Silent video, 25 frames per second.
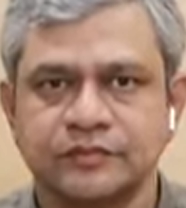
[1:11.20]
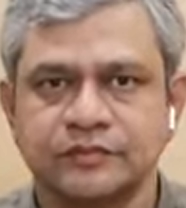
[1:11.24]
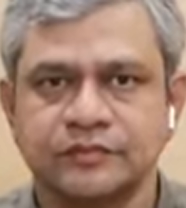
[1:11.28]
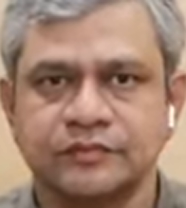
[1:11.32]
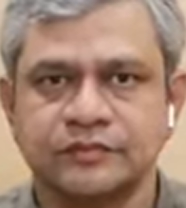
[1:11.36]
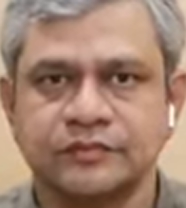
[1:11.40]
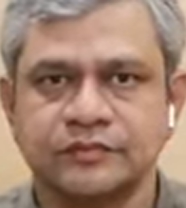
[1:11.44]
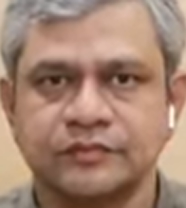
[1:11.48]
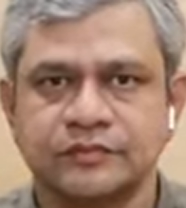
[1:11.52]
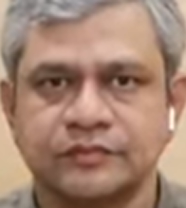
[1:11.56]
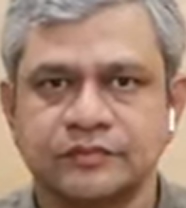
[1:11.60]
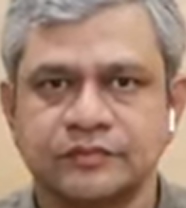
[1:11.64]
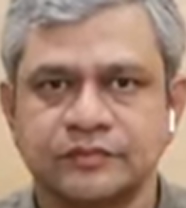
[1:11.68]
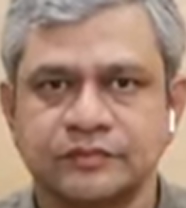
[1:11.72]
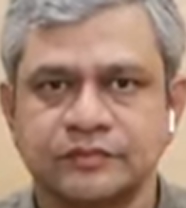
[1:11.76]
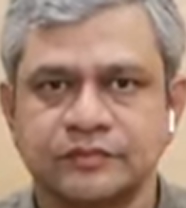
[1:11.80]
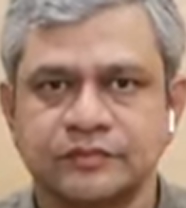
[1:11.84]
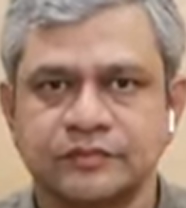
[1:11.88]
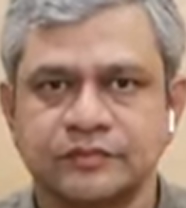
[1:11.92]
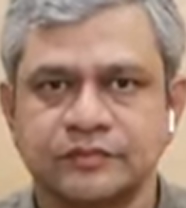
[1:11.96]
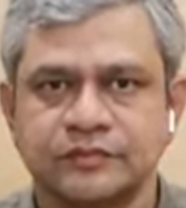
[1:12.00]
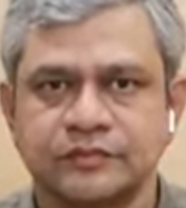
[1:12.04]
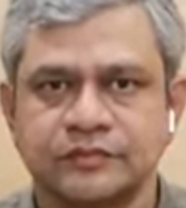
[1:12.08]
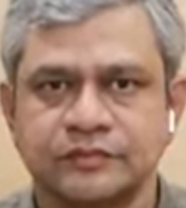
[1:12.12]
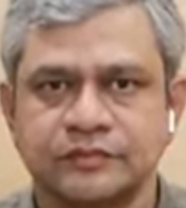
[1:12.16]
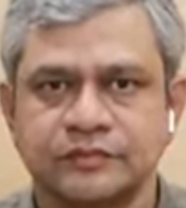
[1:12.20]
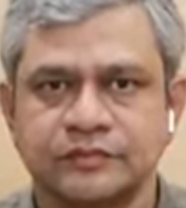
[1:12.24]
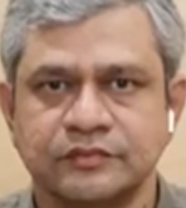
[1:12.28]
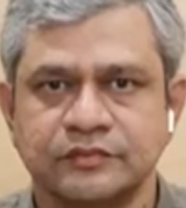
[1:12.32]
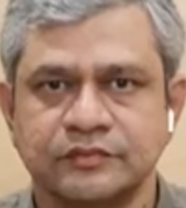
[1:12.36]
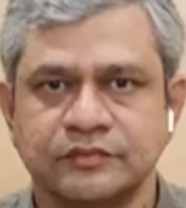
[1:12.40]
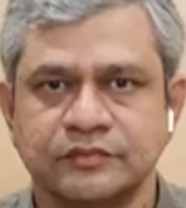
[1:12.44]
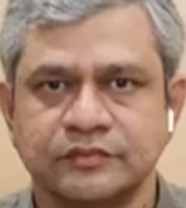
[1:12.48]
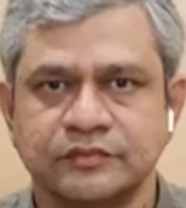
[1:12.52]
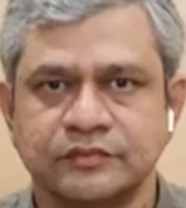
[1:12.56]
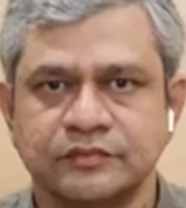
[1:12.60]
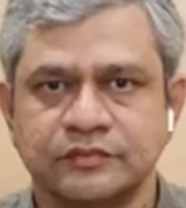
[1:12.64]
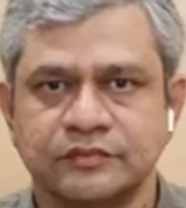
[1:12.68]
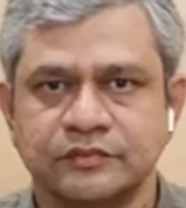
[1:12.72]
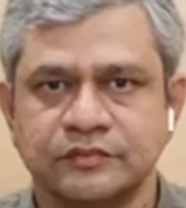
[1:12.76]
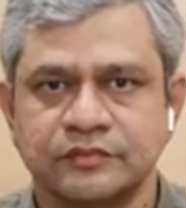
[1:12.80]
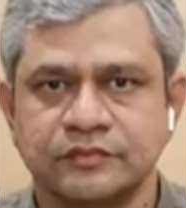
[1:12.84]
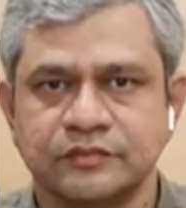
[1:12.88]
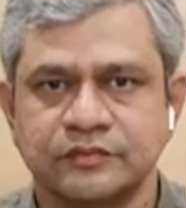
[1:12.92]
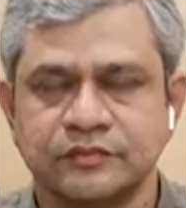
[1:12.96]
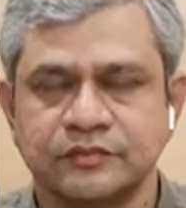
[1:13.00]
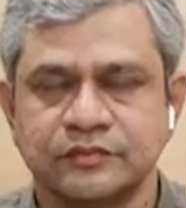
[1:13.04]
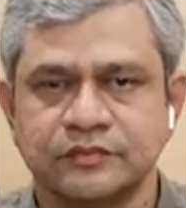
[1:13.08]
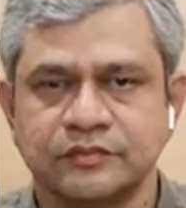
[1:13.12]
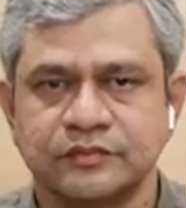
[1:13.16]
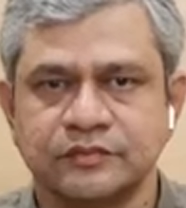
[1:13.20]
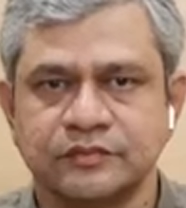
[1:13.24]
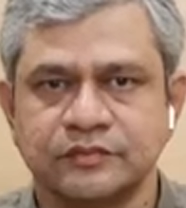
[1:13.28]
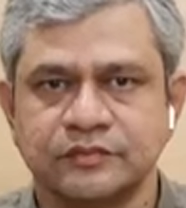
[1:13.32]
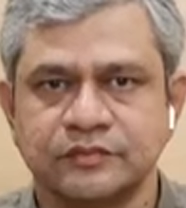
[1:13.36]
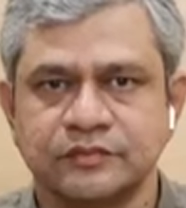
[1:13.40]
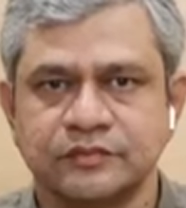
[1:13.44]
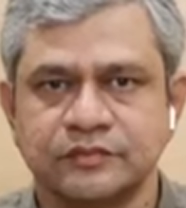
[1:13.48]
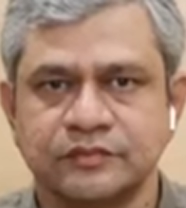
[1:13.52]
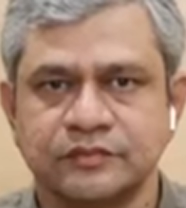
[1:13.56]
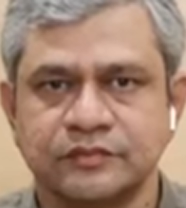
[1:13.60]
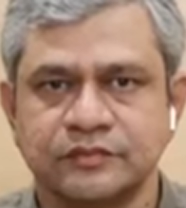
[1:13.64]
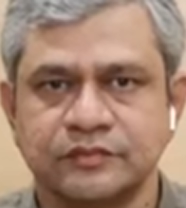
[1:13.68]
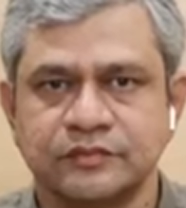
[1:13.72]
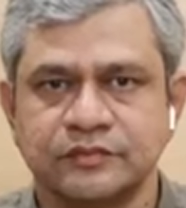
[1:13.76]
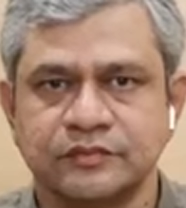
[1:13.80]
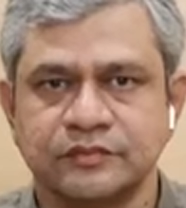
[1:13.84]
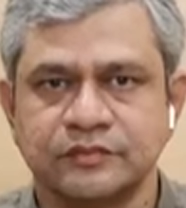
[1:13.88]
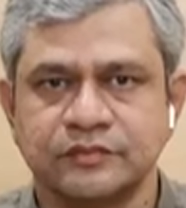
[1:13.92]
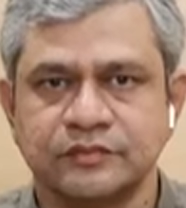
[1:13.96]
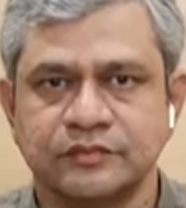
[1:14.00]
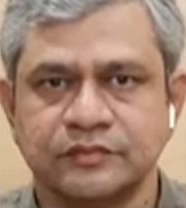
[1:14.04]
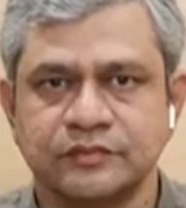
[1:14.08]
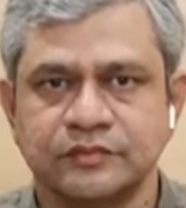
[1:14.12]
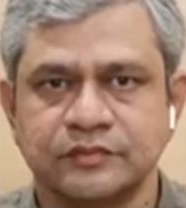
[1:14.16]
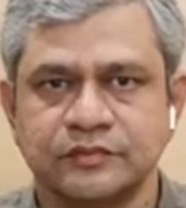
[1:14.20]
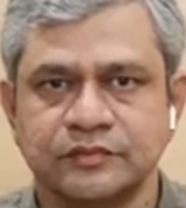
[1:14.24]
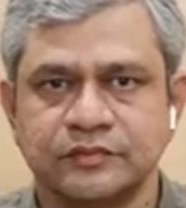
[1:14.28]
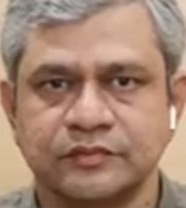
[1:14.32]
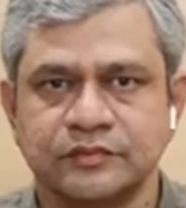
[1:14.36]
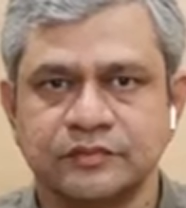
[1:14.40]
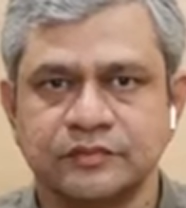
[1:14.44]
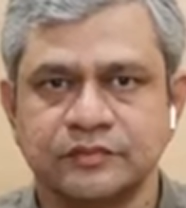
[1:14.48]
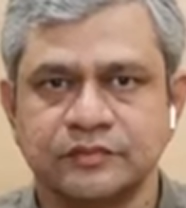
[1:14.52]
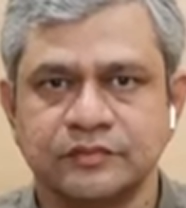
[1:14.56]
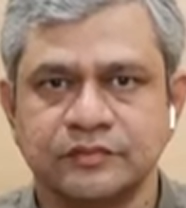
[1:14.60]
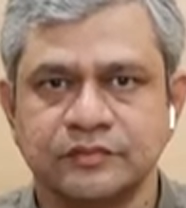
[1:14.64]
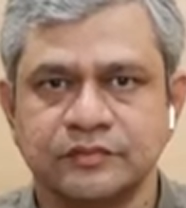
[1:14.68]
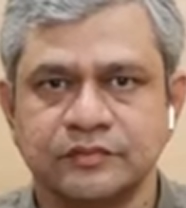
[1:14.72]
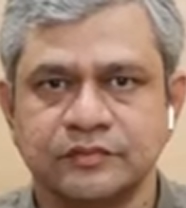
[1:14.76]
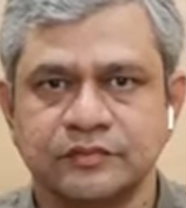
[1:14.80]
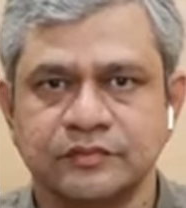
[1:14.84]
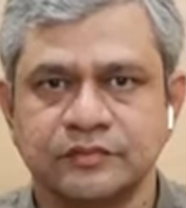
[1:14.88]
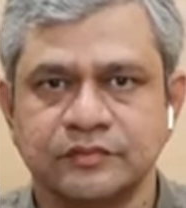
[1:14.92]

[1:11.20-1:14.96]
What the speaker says: No words are spoken by the person on screen.